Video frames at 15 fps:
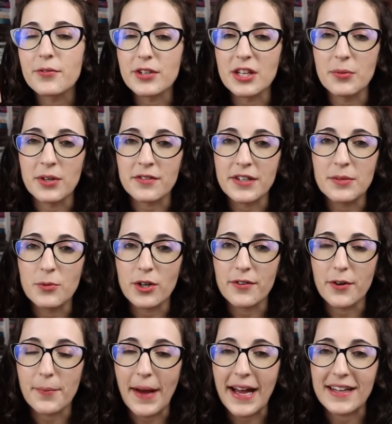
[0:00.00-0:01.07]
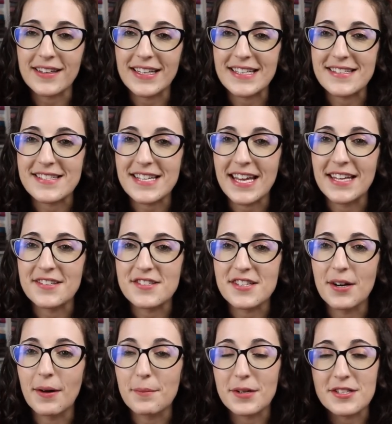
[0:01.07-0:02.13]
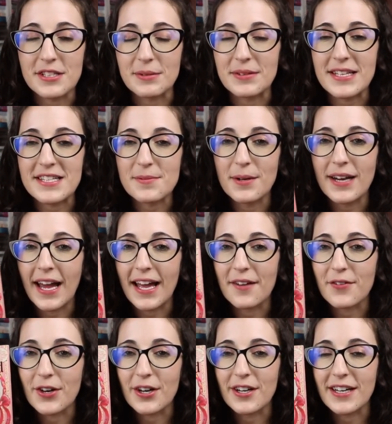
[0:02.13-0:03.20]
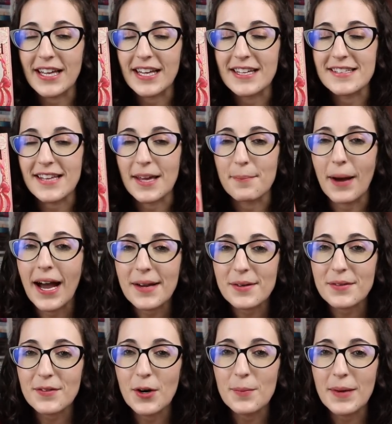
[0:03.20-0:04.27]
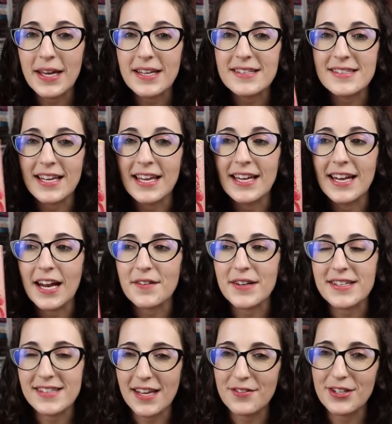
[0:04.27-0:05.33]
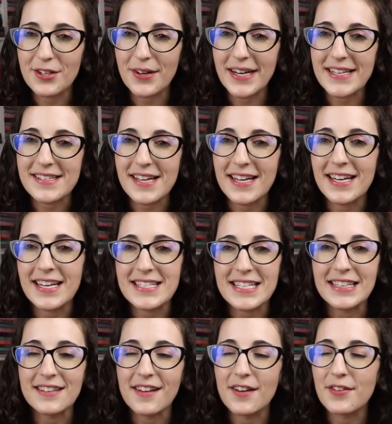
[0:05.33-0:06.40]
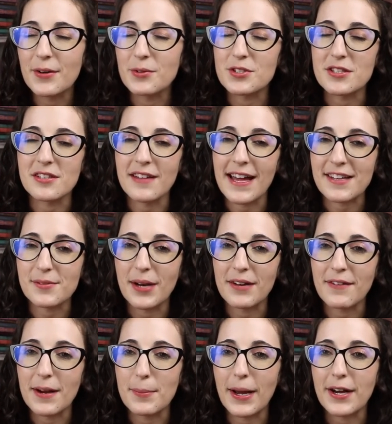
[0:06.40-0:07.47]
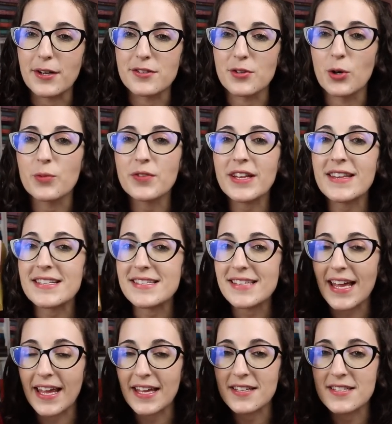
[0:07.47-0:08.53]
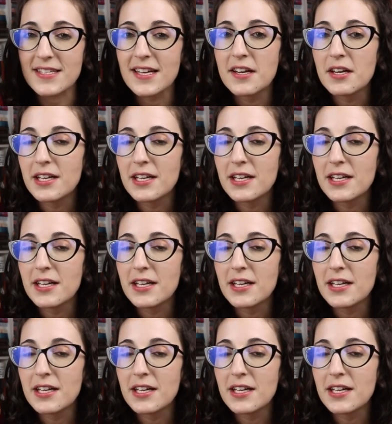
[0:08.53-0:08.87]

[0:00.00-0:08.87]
really want to read more of her backlist, and so I'm going to start with this one. I've heard it is a pirate romance, and I read Saving Grace, and I didn't love it, which is the last one I read by her. So hopefully this is a hit.